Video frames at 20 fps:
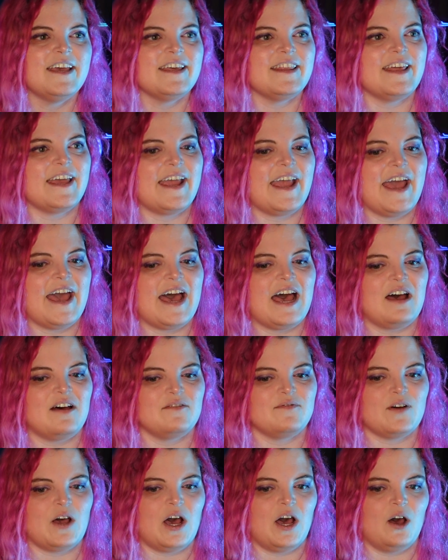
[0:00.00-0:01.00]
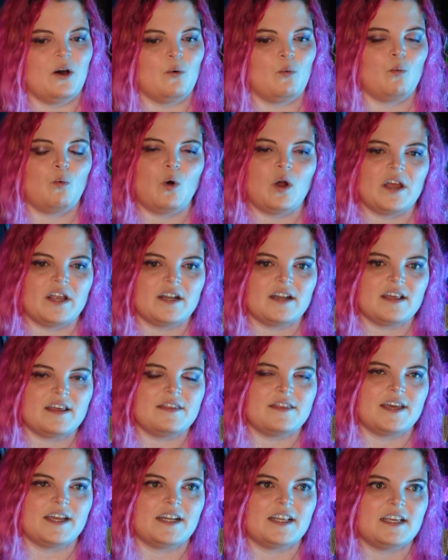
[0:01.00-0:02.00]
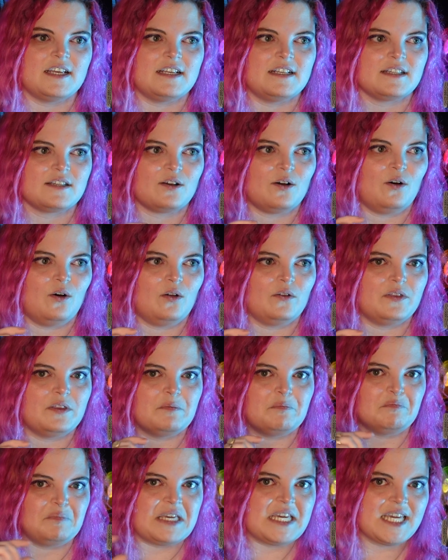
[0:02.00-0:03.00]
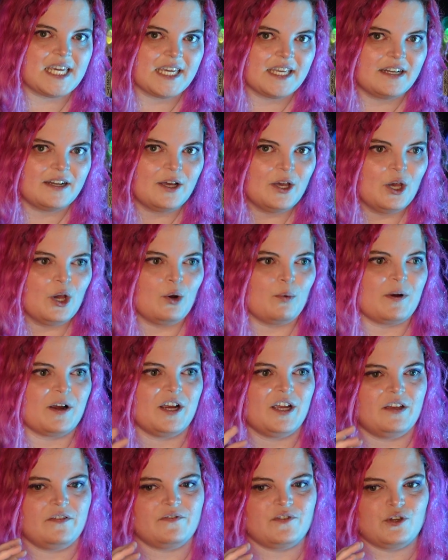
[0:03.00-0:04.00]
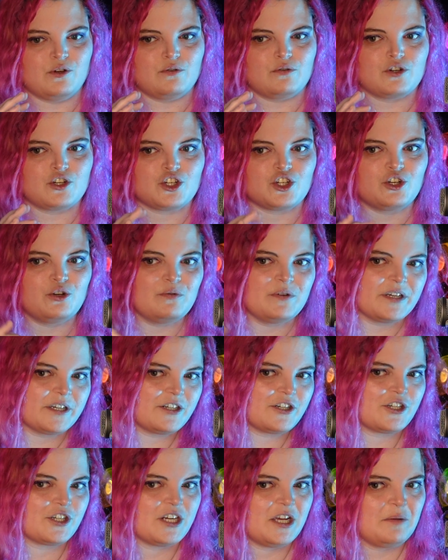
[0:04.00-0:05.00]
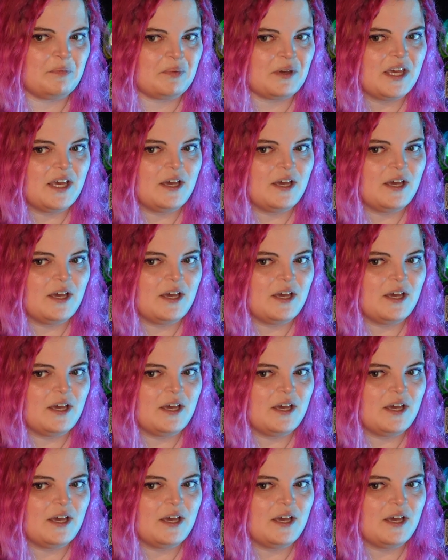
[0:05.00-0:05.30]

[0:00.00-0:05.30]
They have one that is called the Beacon, where if you shoot a ship,